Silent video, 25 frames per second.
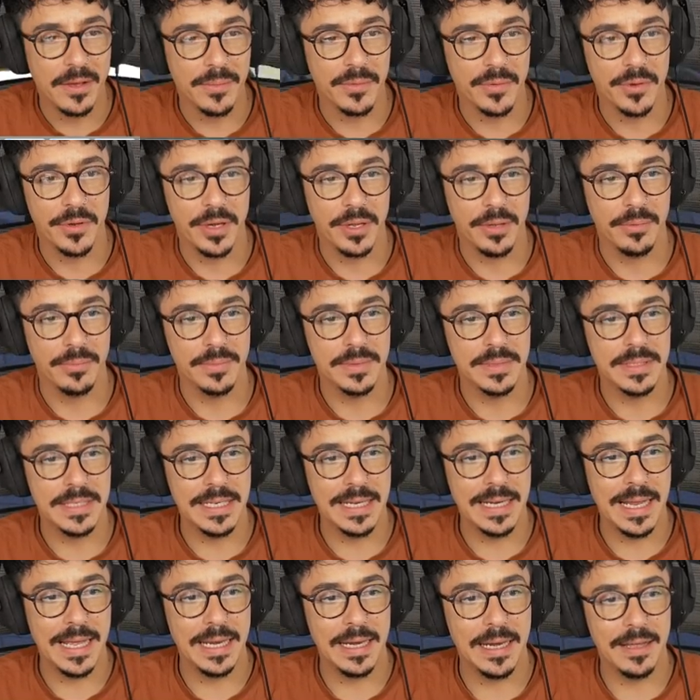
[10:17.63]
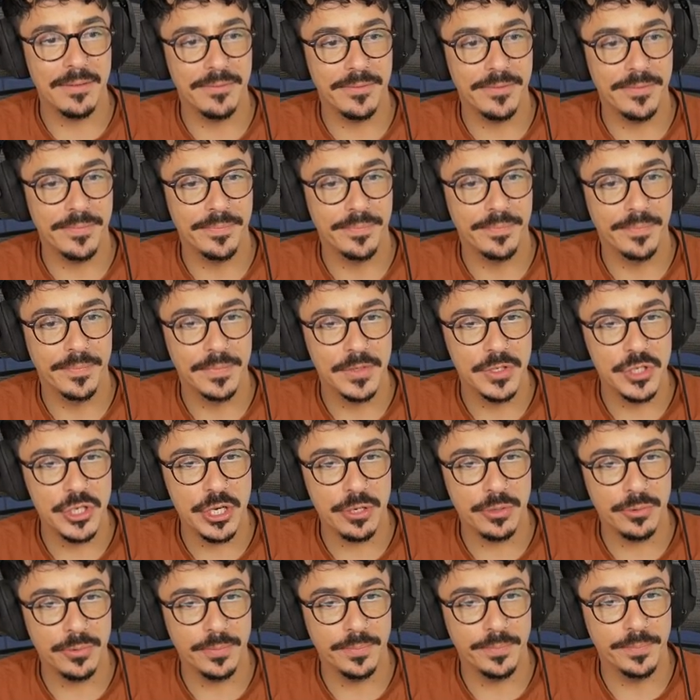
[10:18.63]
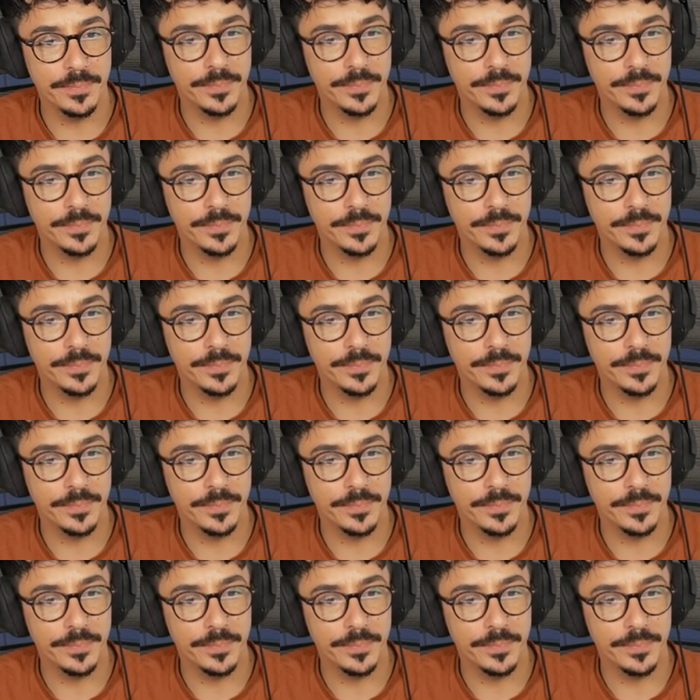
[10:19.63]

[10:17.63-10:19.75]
I'm going to. See you later, love. Chill.